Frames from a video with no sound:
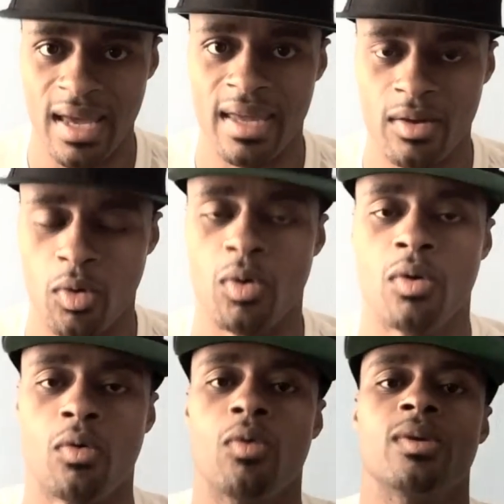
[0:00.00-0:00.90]
day, quote
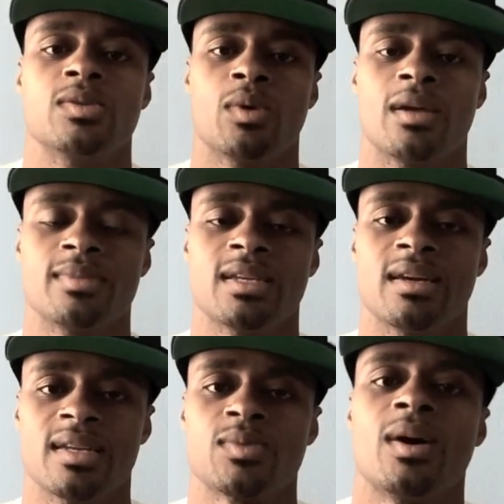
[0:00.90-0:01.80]
unquote, is what I'm
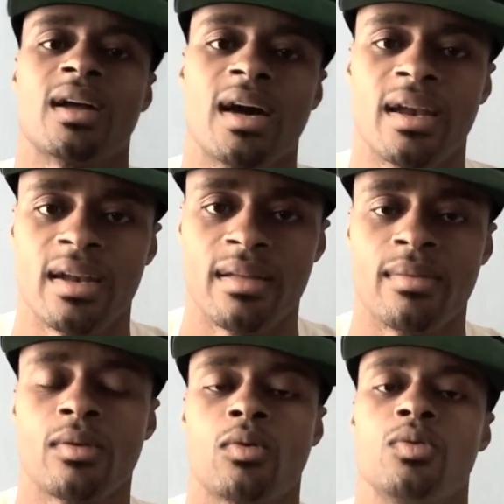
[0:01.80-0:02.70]
saying. That's why I got it in
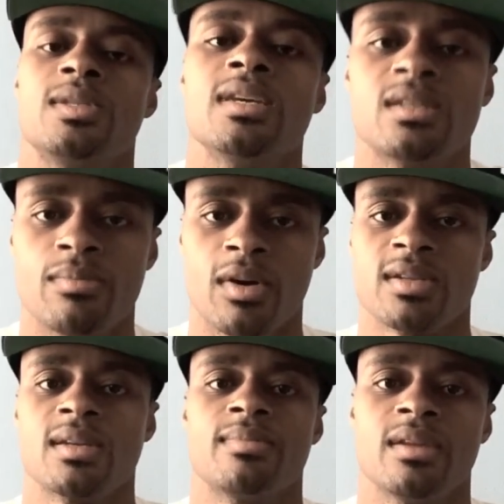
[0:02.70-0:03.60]
quotation
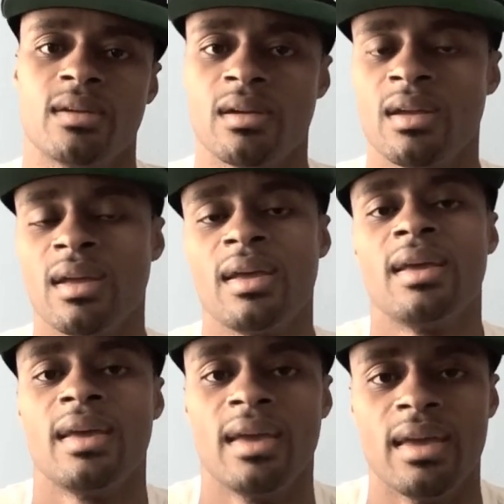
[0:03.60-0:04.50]
marks up there
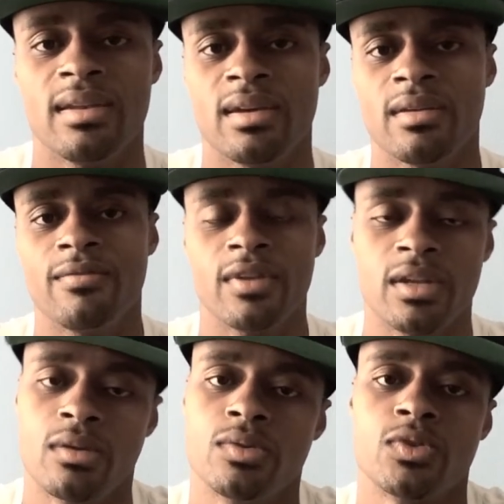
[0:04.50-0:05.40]
in the
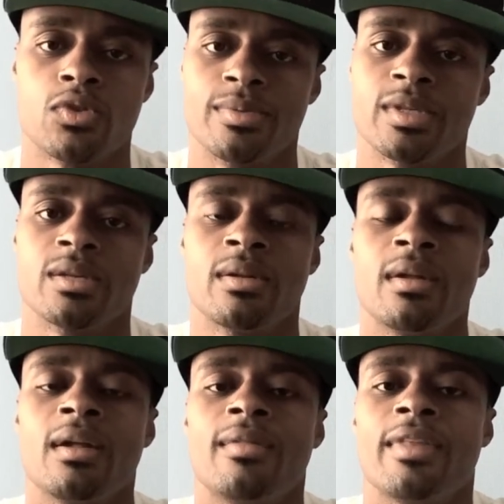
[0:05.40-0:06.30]
video description.
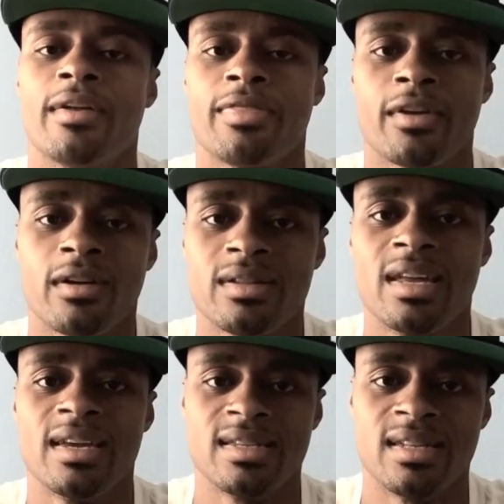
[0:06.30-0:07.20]
That third
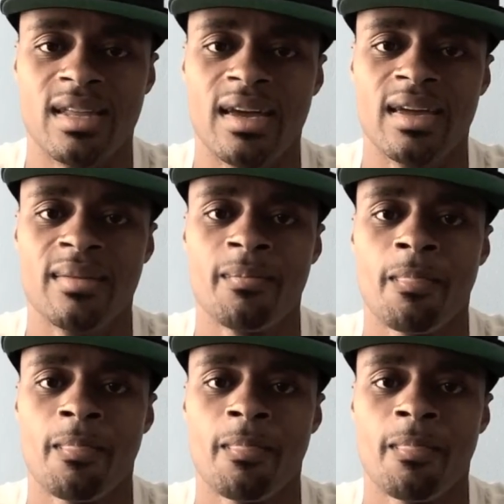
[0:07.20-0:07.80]
day is the day